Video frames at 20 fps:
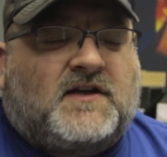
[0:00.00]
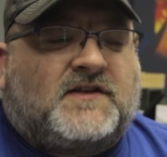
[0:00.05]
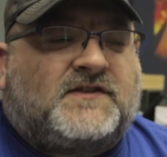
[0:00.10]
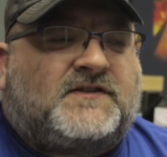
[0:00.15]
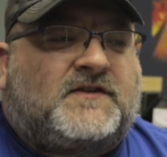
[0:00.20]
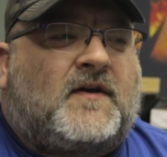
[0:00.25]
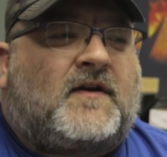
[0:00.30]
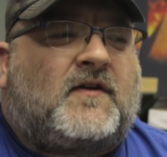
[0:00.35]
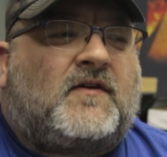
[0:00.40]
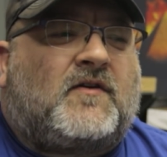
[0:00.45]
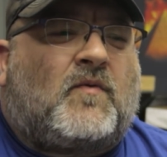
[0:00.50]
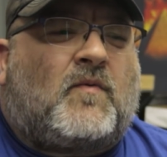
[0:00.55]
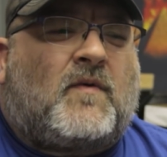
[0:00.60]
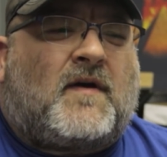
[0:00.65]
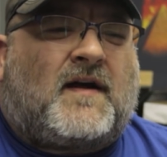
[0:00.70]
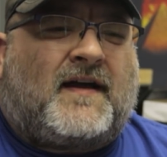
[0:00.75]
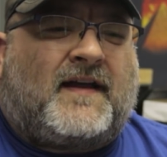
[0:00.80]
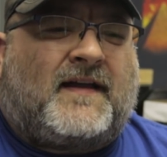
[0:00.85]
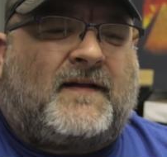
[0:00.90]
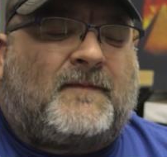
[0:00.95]
So I don't know
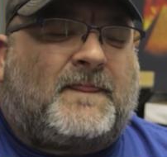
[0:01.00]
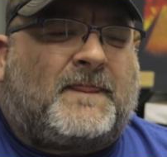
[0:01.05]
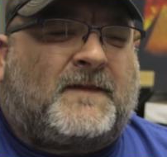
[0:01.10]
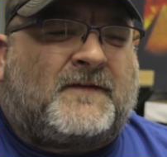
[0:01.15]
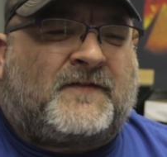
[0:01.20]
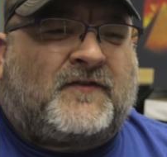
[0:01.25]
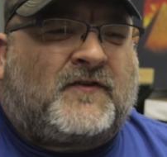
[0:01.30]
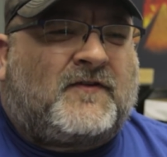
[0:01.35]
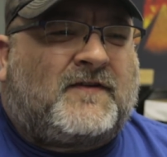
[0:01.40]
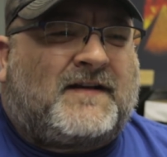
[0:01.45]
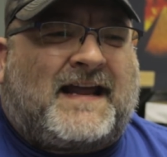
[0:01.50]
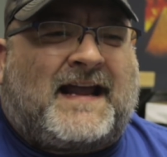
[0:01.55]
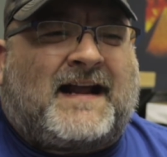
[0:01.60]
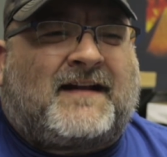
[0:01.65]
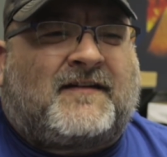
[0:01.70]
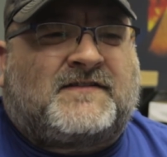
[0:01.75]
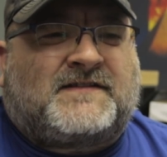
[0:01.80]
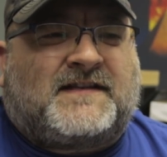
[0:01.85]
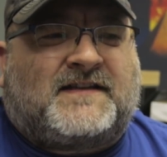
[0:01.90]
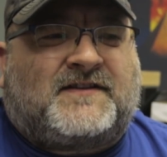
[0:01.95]
why. There's certain
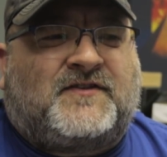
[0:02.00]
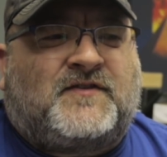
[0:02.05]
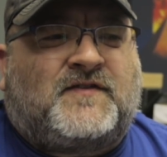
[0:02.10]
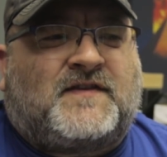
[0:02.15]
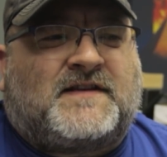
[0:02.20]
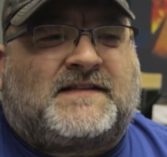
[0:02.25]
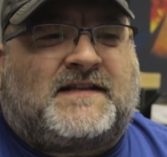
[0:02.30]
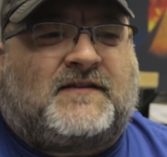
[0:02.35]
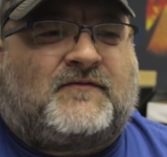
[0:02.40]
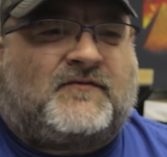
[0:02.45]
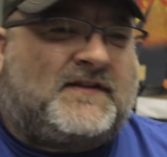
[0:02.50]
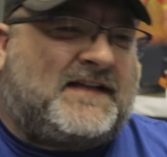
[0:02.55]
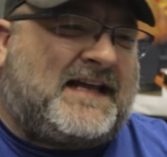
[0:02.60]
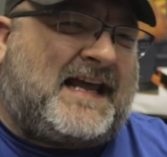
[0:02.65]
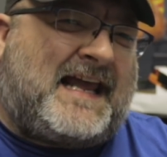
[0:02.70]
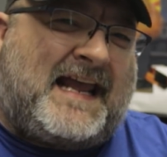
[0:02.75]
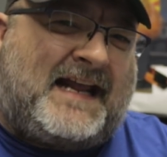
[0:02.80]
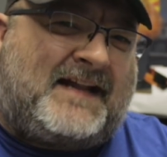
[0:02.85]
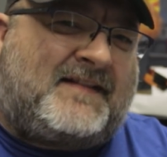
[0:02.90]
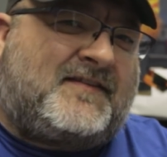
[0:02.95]
actors that do this that really
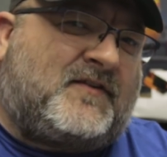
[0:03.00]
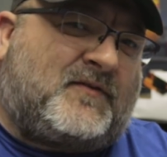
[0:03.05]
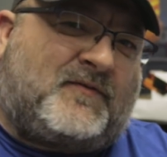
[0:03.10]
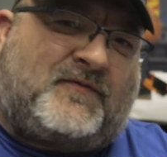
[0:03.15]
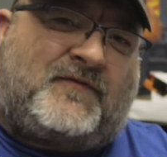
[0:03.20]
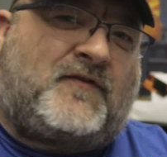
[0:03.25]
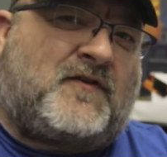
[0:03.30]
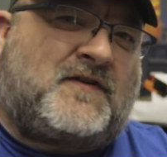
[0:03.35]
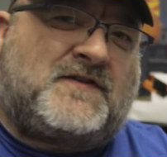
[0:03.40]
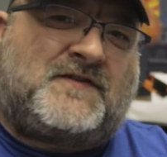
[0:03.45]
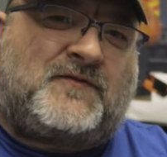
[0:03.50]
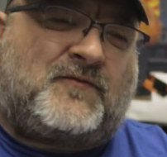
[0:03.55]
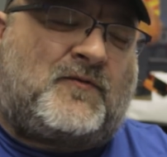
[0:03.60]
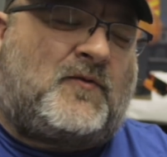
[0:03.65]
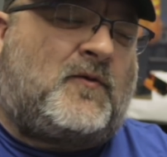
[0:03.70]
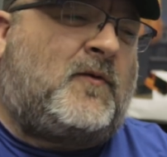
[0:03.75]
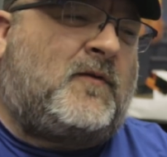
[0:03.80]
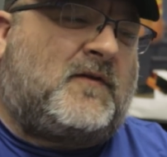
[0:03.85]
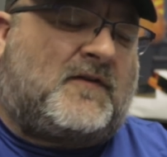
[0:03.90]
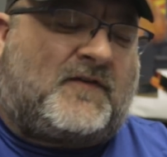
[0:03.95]
hate their first
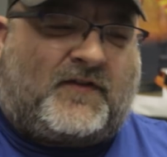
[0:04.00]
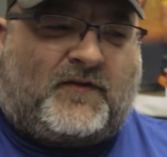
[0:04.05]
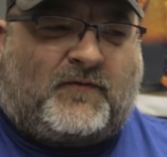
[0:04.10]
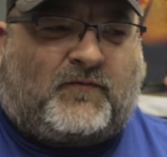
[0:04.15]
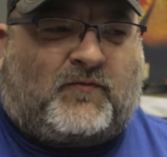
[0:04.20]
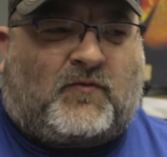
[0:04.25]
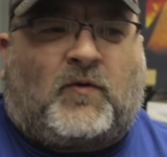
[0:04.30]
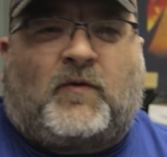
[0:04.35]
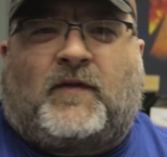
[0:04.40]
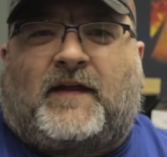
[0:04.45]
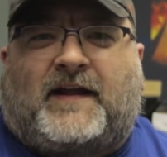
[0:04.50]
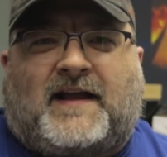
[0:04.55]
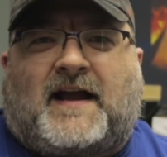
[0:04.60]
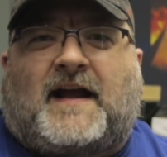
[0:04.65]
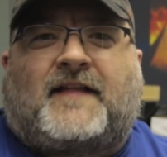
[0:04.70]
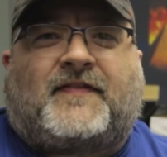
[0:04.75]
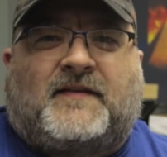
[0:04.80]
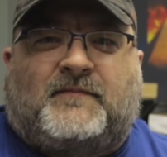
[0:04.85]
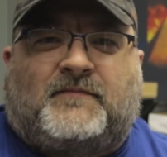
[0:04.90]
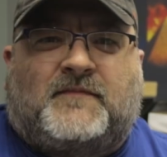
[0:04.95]
role or the role that
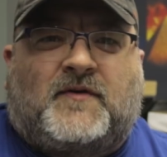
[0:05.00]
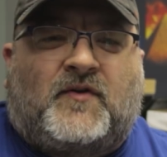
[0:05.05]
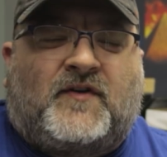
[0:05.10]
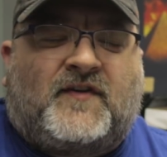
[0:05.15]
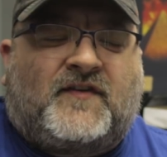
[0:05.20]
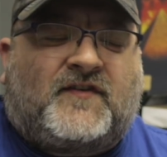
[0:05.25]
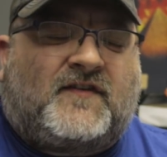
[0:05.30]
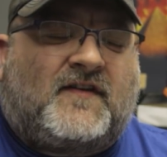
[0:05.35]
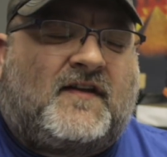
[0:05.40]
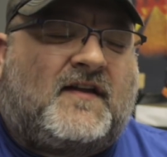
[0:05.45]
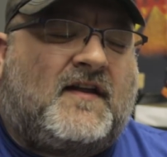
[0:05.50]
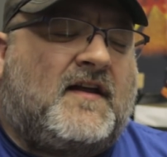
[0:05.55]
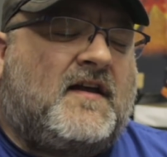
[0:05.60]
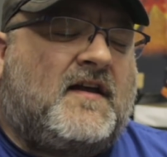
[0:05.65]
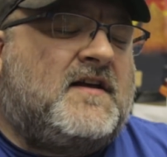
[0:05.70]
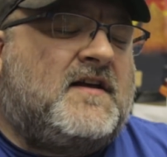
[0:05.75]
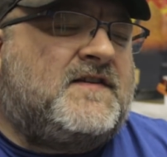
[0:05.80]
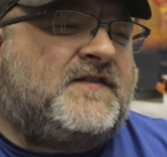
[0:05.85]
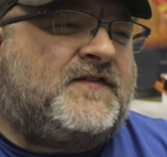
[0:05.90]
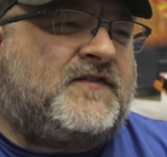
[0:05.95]
got them noticed
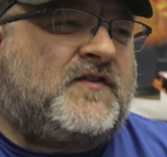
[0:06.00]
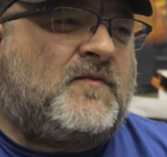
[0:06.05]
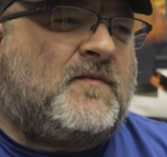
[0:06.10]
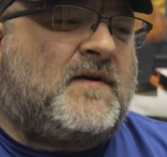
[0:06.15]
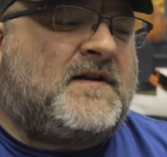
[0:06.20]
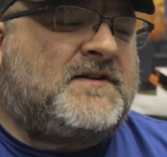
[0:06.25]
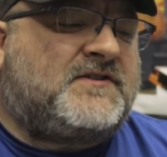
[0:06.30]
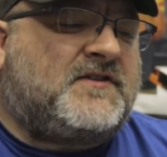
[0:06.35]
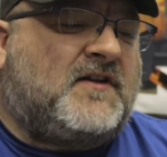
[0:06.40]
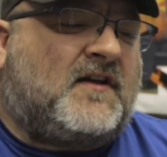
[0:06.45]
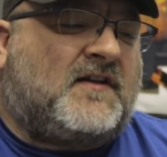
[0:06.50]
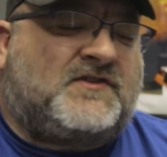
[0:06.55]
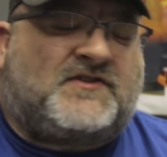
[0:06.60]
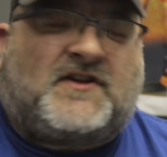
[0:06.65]
so much.